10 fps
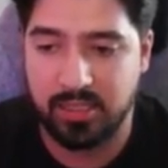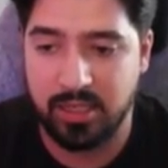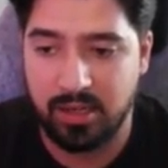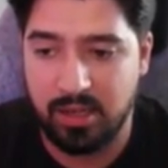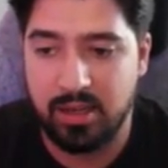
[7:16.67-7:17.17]

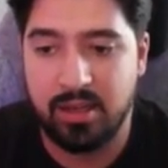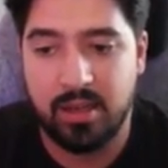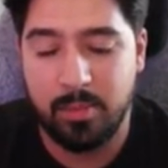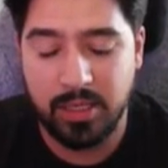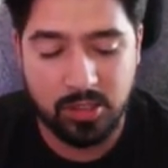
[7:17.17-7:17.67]
It
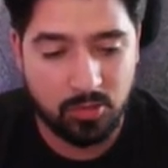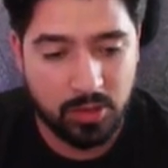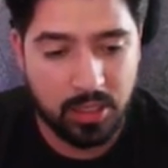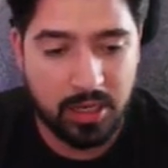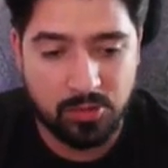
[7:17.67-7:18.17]
makes it a really
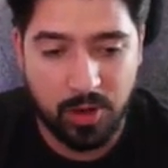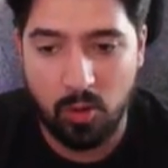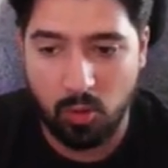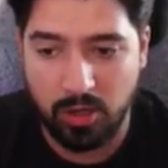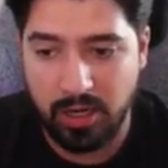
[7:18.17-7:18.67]
nice way to
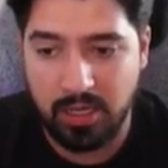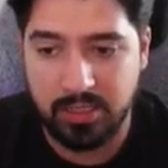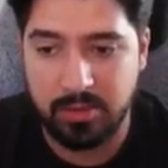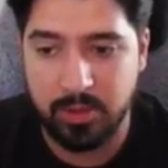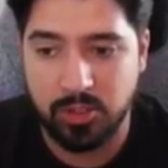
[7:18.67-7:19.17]
organize it,
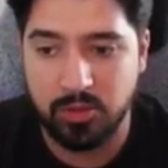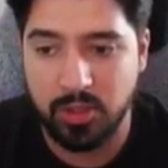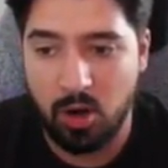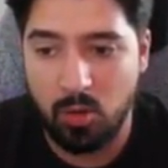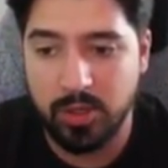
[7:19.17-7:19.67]
but you can
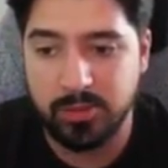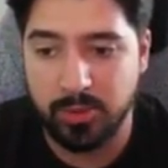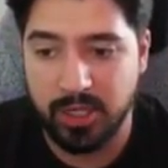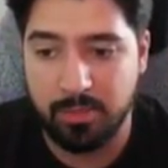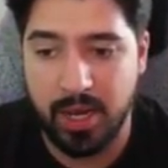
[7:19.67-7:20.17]
always bring
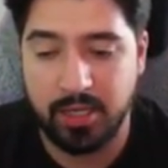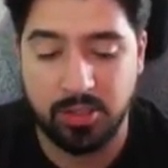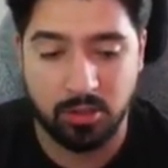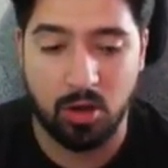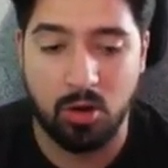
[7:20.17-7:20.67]
it back to
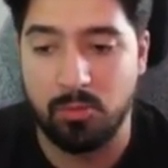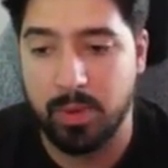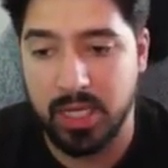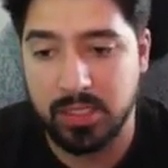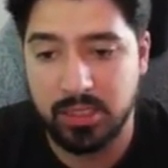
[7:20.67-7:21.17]
your home
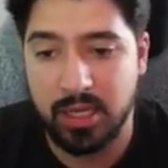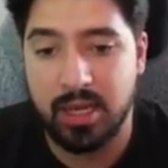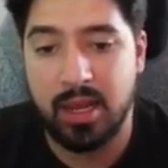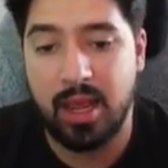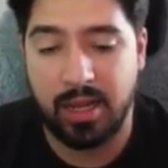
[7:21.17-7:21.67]
base
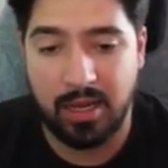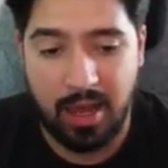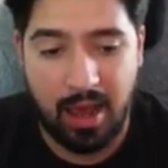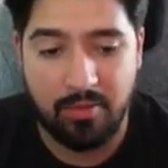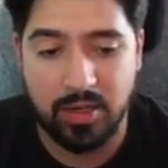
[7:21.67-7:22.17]
and kind of
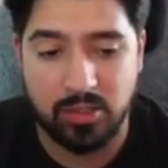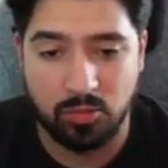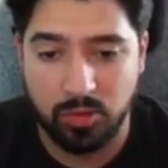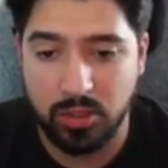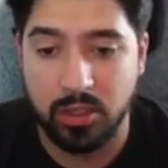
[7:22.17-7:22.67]
have it as a
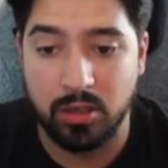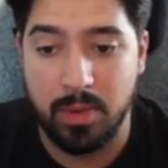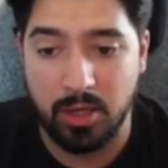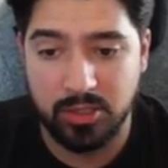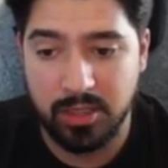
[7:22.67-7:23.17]
really good
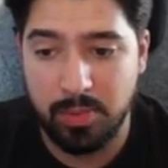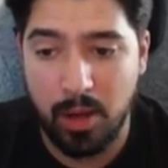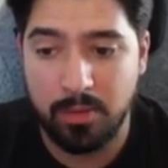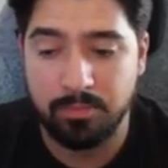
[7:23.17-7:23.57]
melting pot.